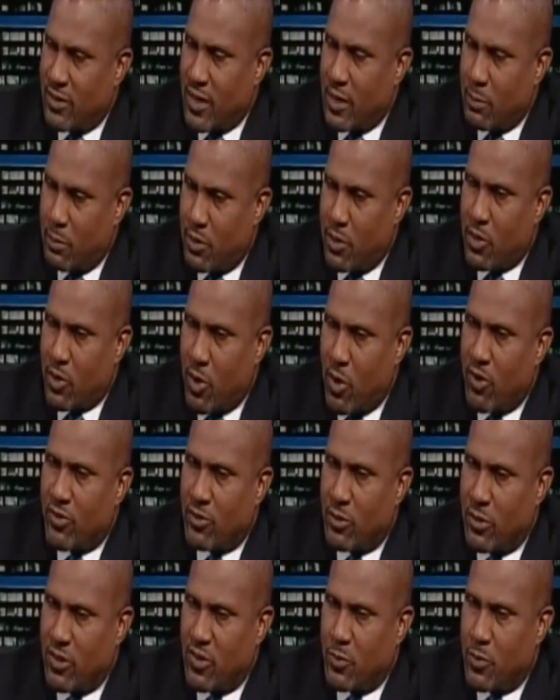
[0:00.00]
that
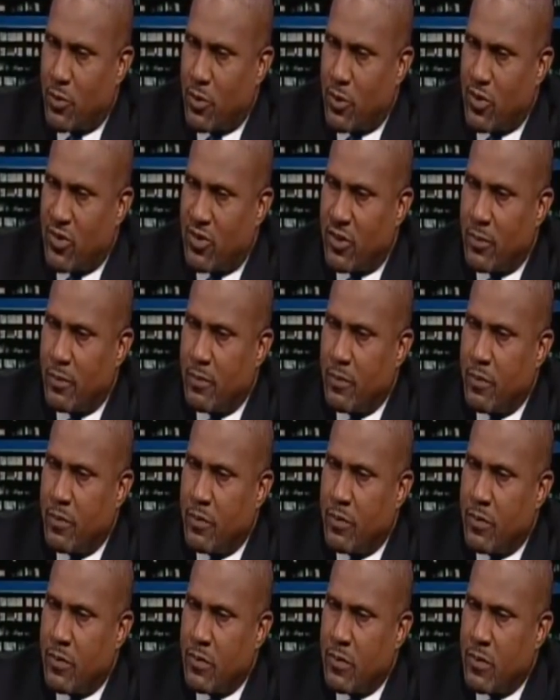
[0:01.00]
Pentecostal experience,
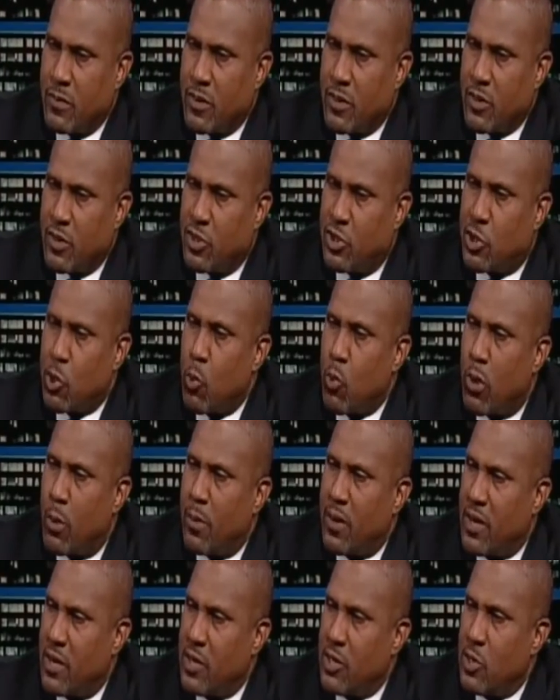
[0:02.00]
show
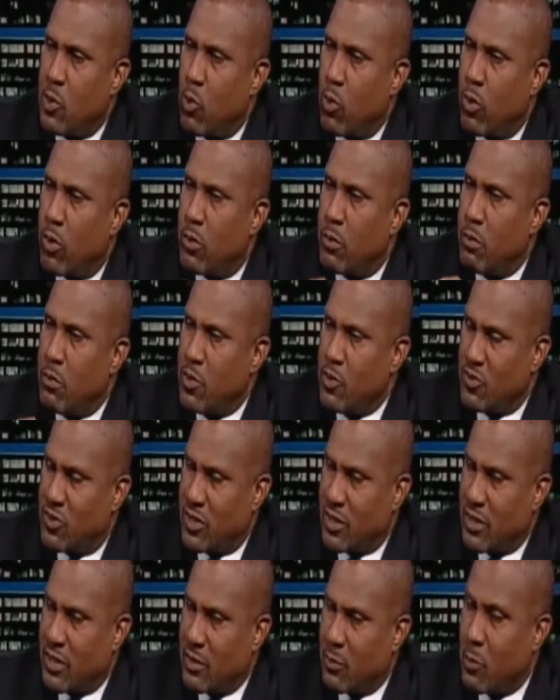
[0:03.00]
up in your
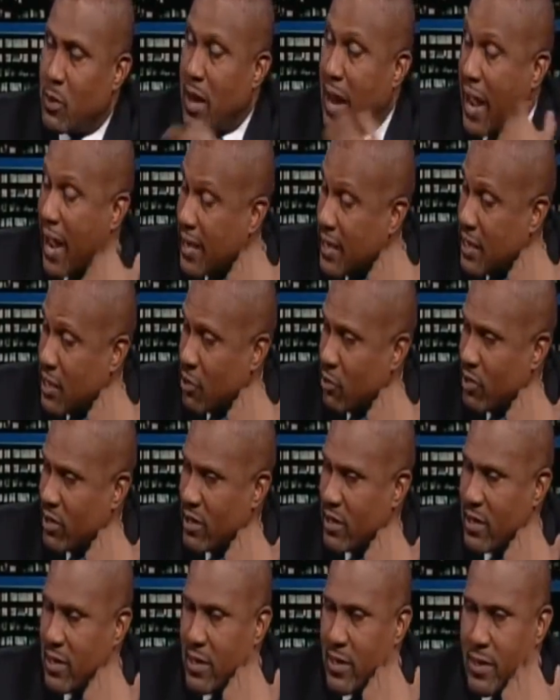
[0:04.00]
music? When I hear it,
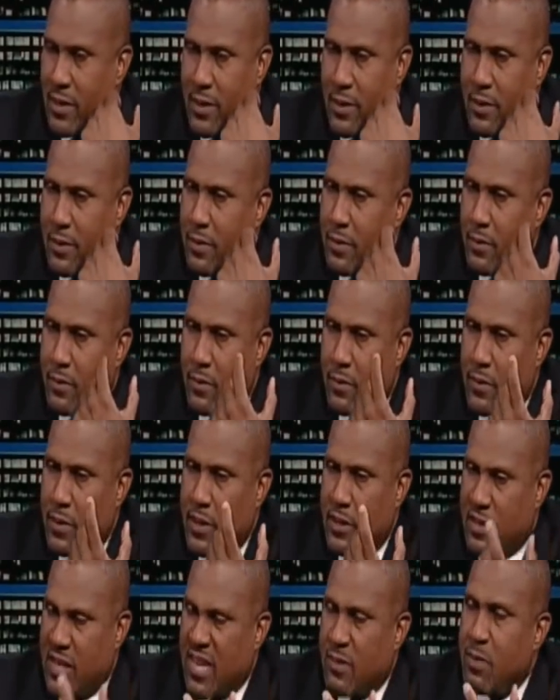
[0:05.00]

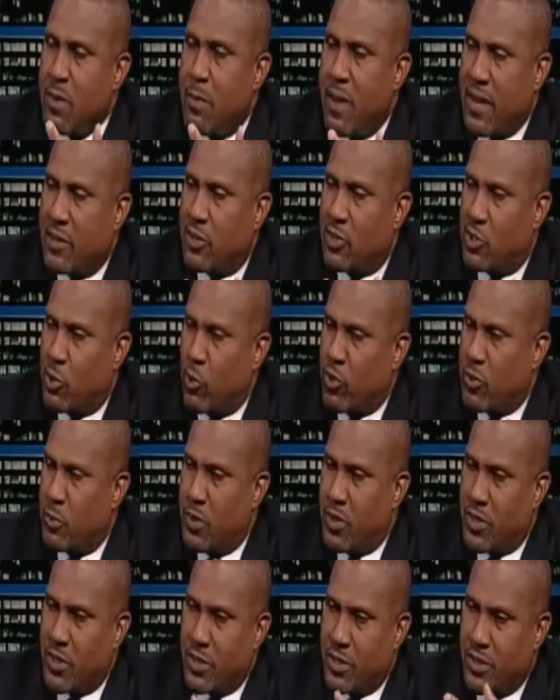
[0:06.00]
it takes me back to church
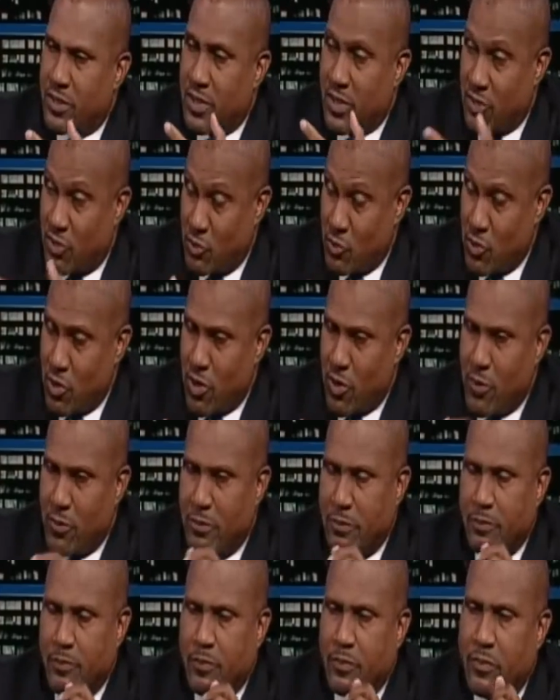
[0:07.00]
because, as you know,
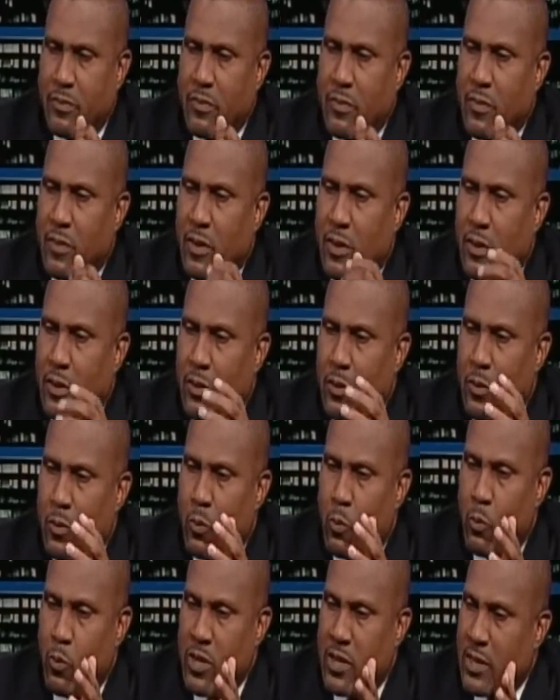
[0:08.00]

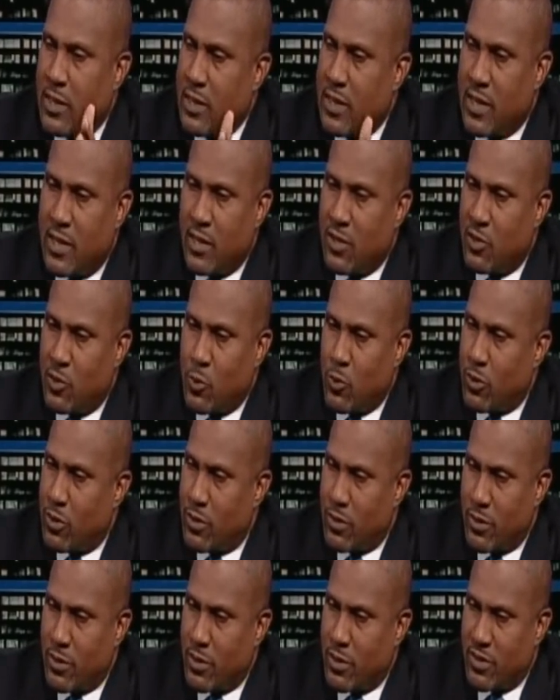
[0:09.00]
we could get into
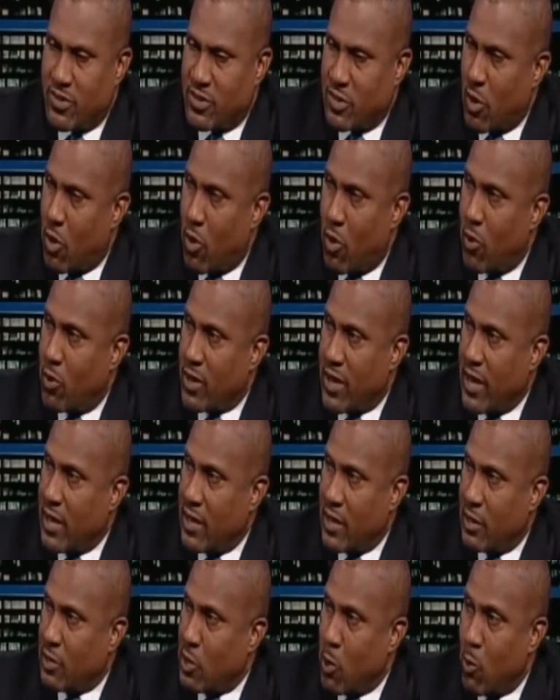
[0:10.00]
a, a song
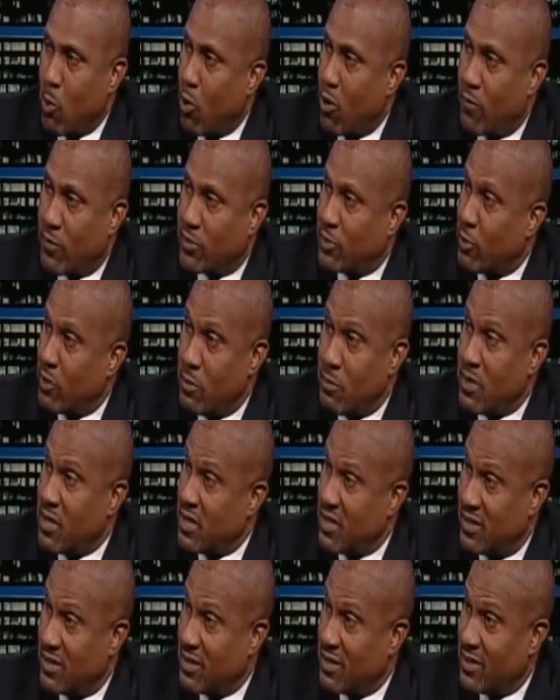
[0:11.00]
and it'd go on for 30
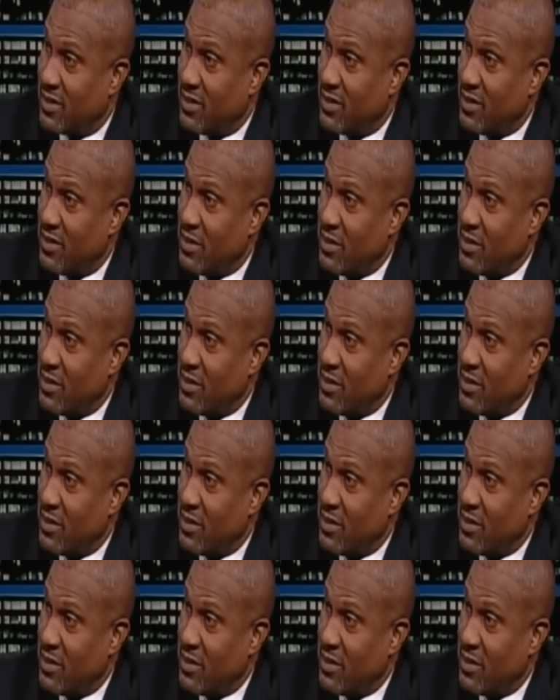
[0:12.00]
minutes. Yes.